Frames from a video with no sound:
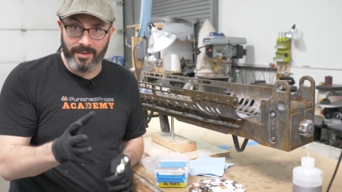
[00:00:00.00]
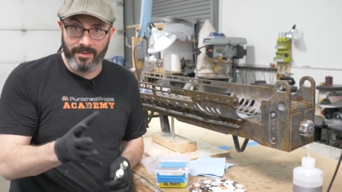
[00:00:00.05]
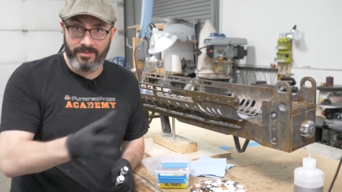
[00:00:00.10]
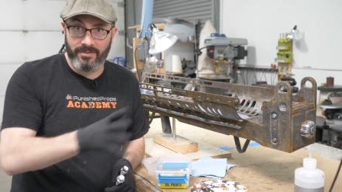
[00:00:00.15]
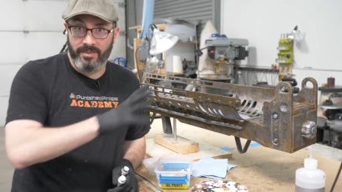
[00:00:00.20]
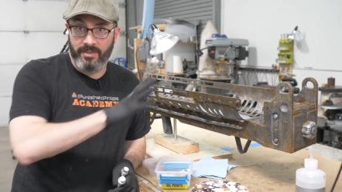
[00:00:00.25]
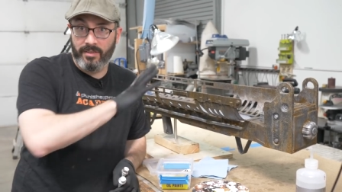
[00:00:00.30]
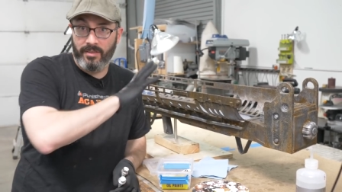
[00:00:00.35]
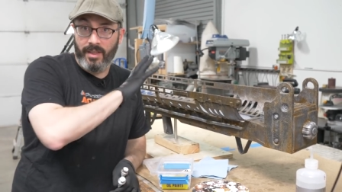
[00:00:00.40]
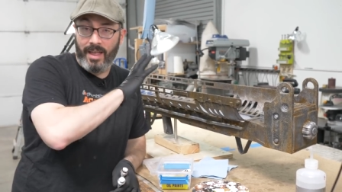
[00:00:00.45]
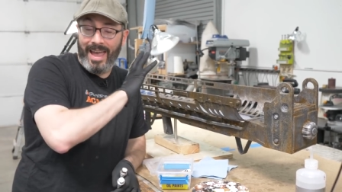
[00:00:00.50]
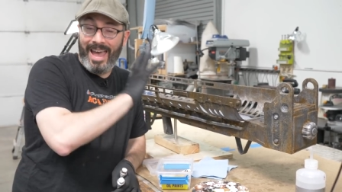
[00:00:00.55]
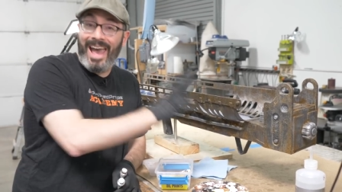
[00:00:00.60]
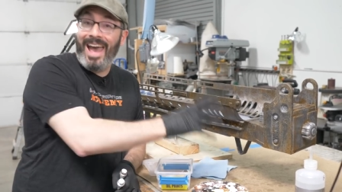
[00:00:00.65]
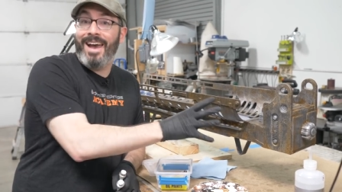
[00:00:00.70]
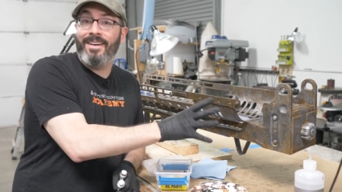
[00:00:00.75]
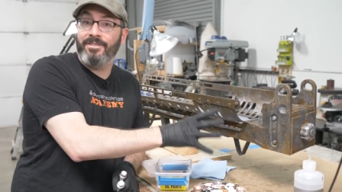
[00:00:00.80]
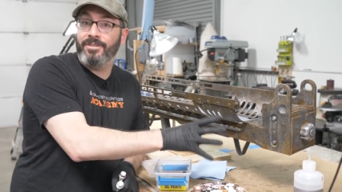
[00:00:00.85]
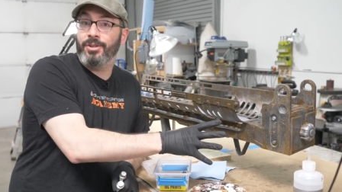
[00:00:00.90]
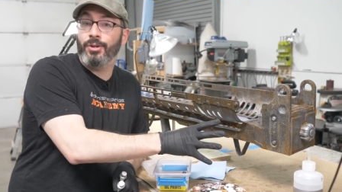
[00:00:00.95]
if
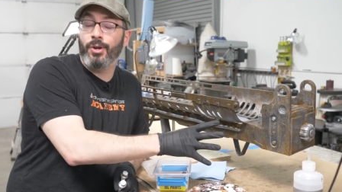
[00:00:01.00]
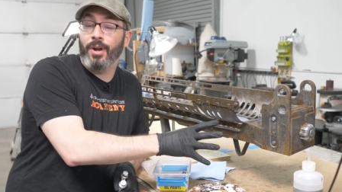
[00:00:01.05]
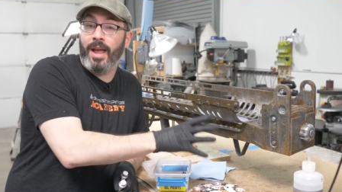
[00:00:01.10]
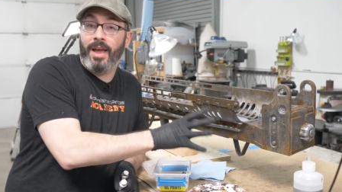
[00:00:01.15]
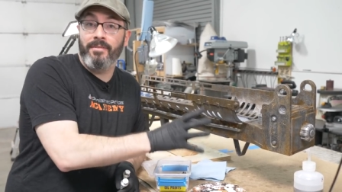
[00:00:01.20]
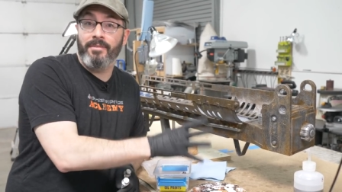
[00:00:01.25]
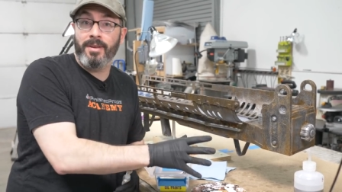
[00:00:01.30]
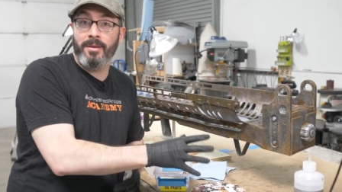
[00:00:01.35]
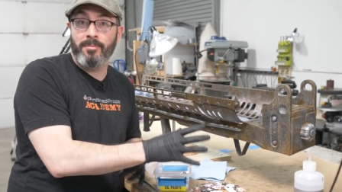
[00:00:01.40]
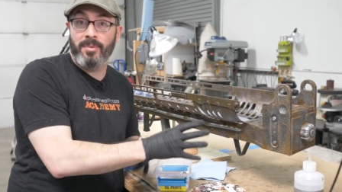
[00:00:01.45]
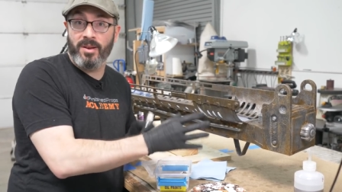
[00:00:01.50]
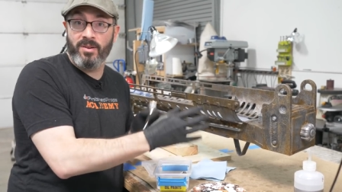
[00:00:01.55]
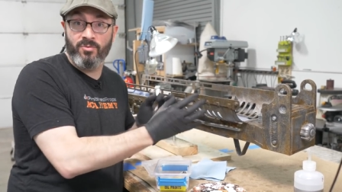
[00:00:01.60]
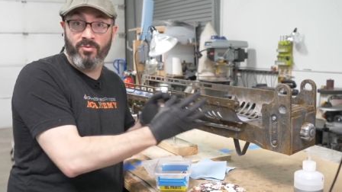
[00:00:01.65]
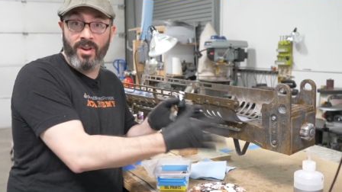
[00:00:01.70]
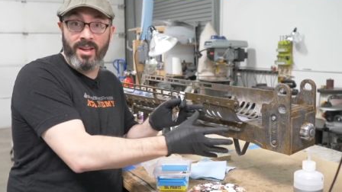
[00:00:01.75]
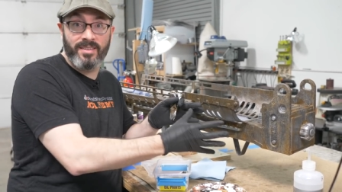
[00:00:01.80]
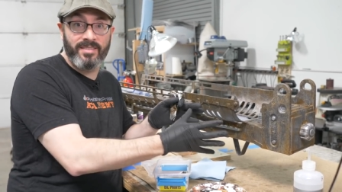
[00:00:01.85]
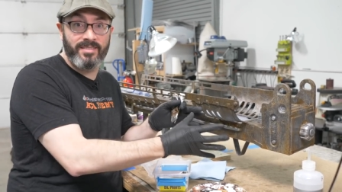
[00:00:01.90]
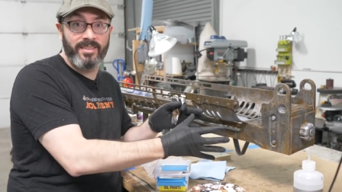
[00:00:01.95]
after having been
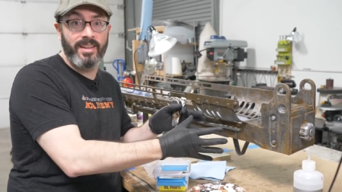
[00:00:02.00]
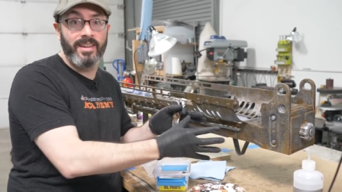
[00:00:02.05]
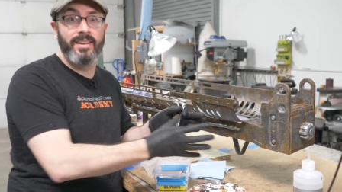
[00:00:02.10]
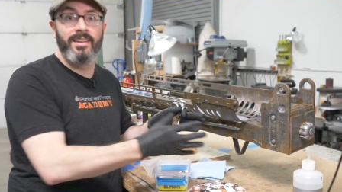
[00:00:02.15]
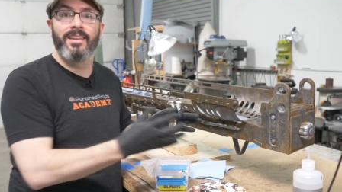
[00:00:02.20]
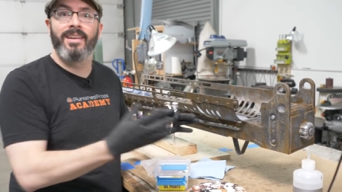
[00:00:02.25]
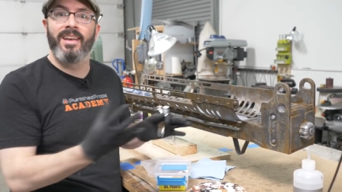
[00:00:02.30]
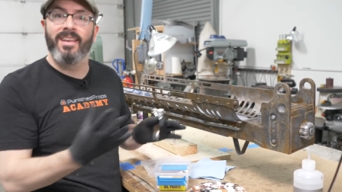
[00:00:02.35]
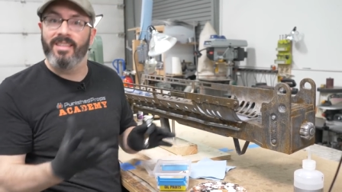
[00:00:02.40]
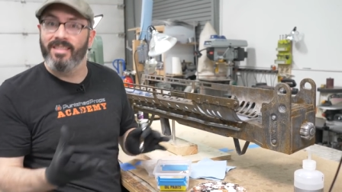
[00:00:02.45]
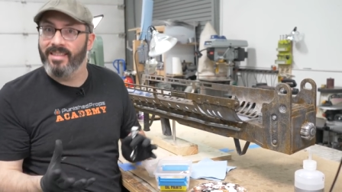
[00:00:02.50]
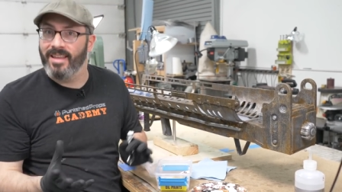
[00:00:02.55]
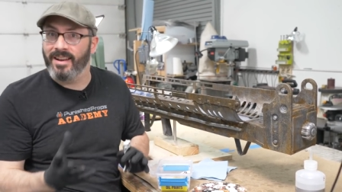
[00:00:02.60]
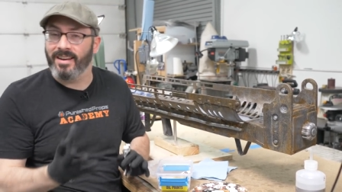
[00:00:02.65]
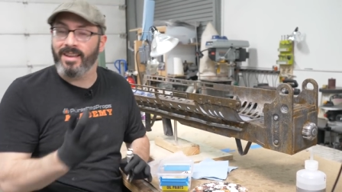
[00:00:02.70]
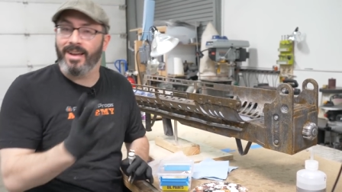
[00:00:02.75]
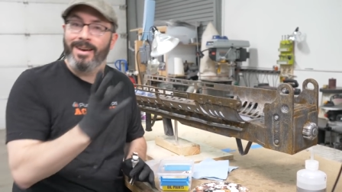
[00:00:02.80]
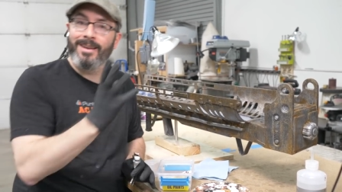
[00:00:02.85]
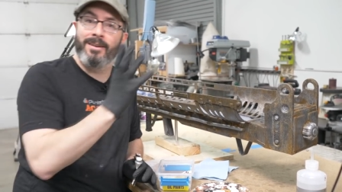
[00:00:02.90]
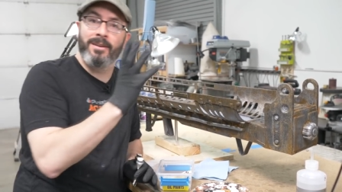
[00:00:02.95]
rusted, it
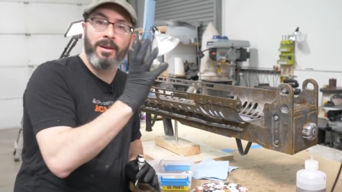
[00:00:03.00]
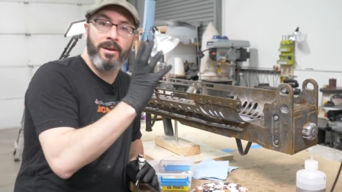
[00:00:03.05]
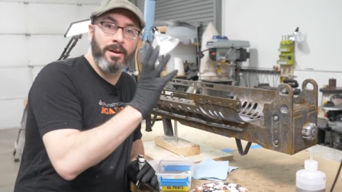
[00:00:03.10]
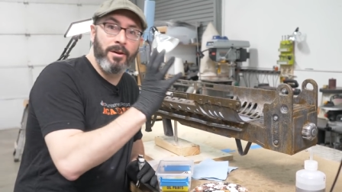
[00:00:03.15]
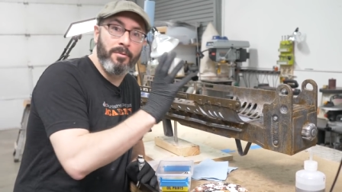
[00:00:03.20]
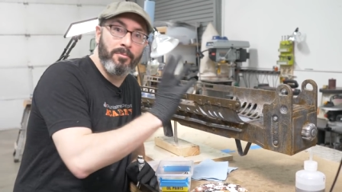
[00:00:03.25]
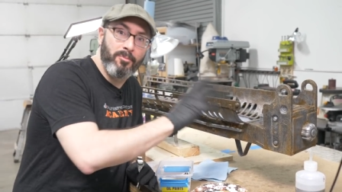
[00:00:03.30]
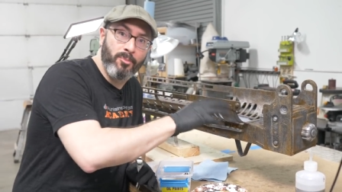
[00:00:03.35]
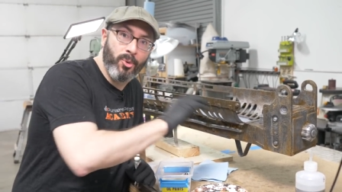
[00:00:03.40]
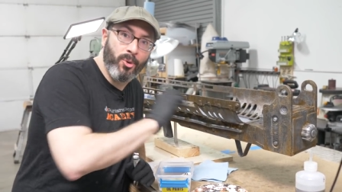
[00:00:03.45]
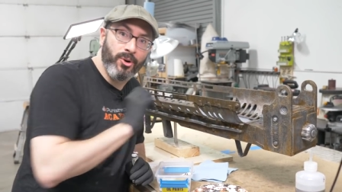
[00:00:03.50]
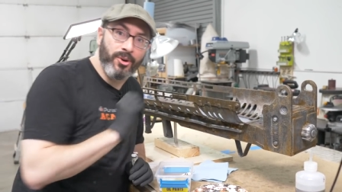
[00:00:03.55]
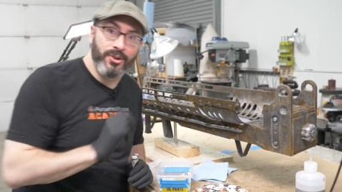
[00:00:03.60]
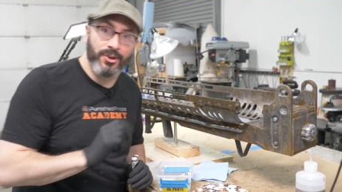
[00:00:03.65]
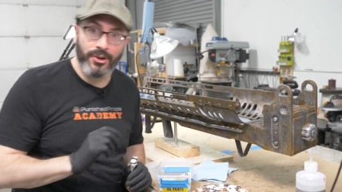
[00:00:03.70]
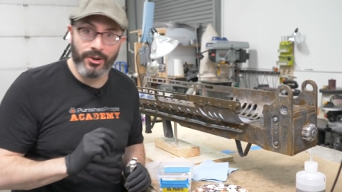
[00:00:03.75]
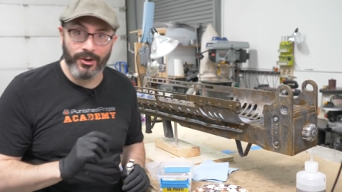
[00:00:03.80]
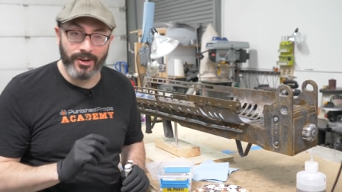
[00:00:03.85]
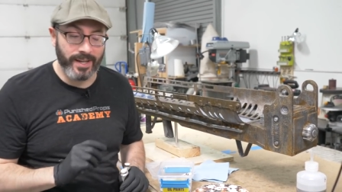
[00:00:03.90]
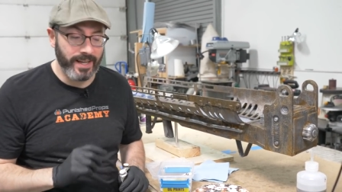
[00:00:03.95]
then got more
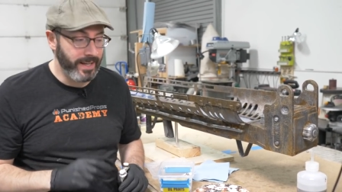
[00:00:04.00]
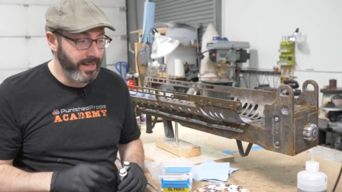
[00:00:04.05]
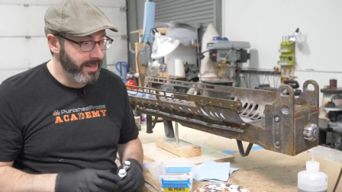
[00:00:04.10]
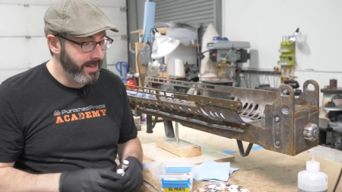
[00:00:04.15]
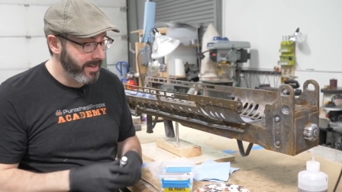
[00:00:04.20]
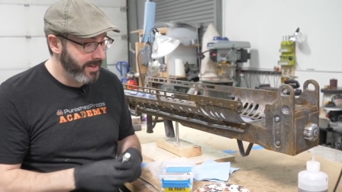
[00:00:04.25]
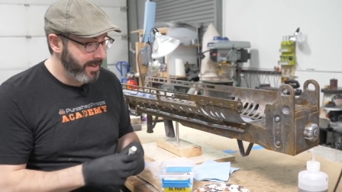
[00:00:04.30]
dirty.